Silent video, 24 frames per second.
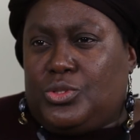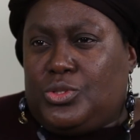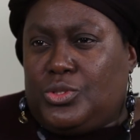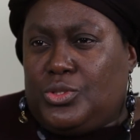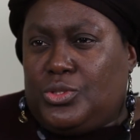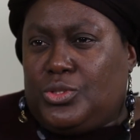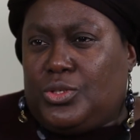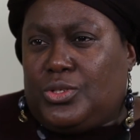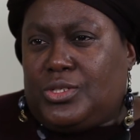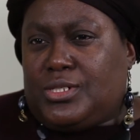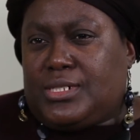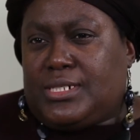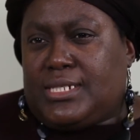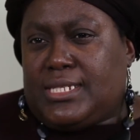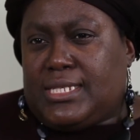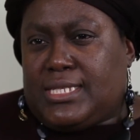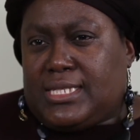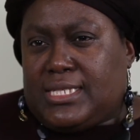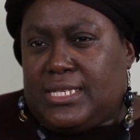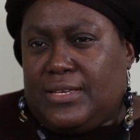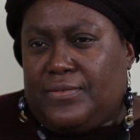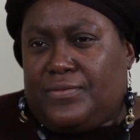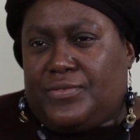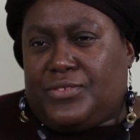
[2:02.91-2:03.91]
do not
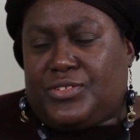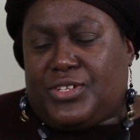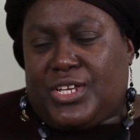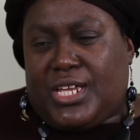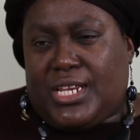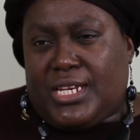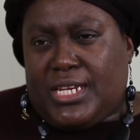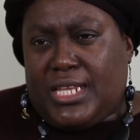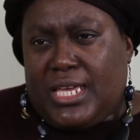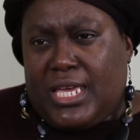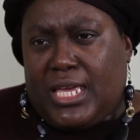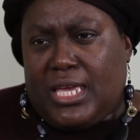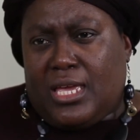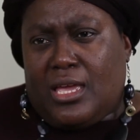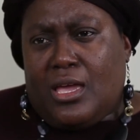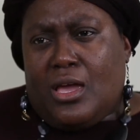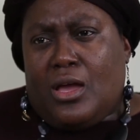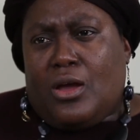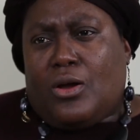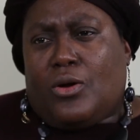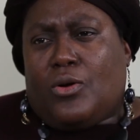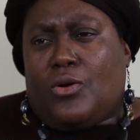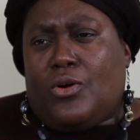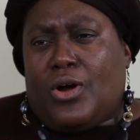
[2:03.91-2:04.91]
receive training
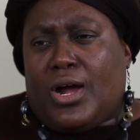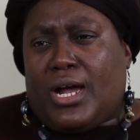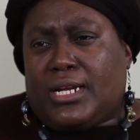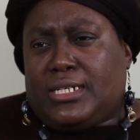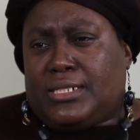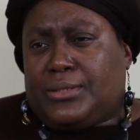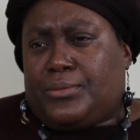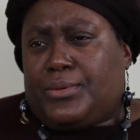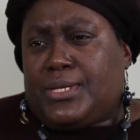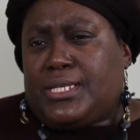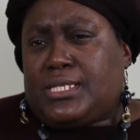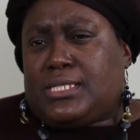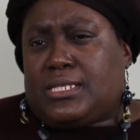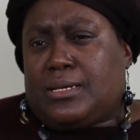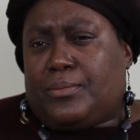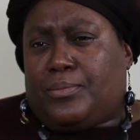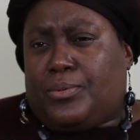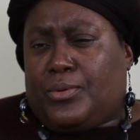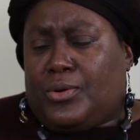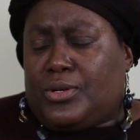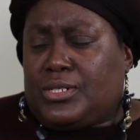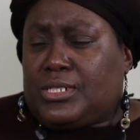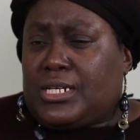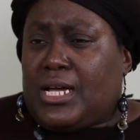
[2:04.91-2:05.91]
or adequate
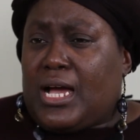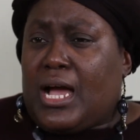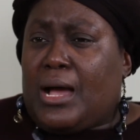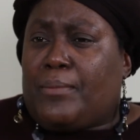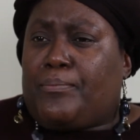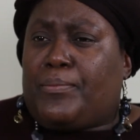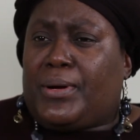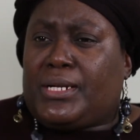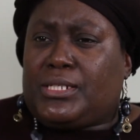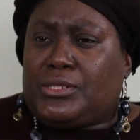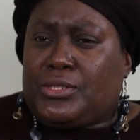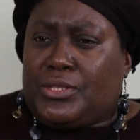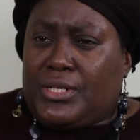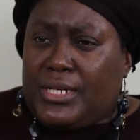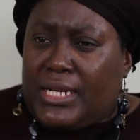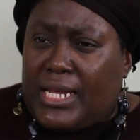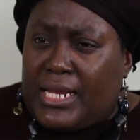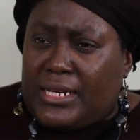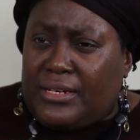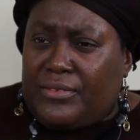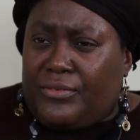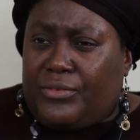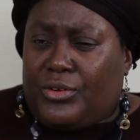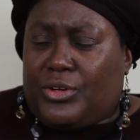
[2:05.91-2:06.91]
support are
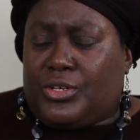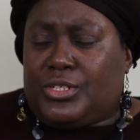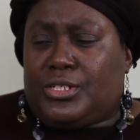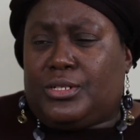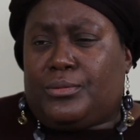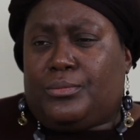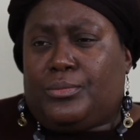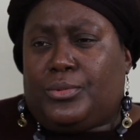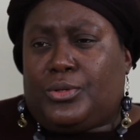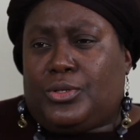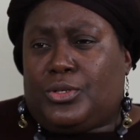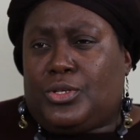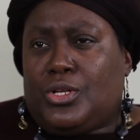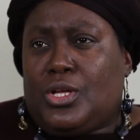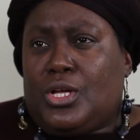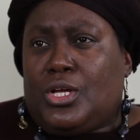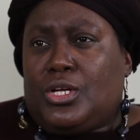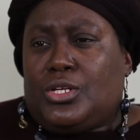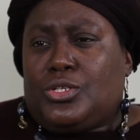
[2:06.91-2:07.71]
particularly vulnerable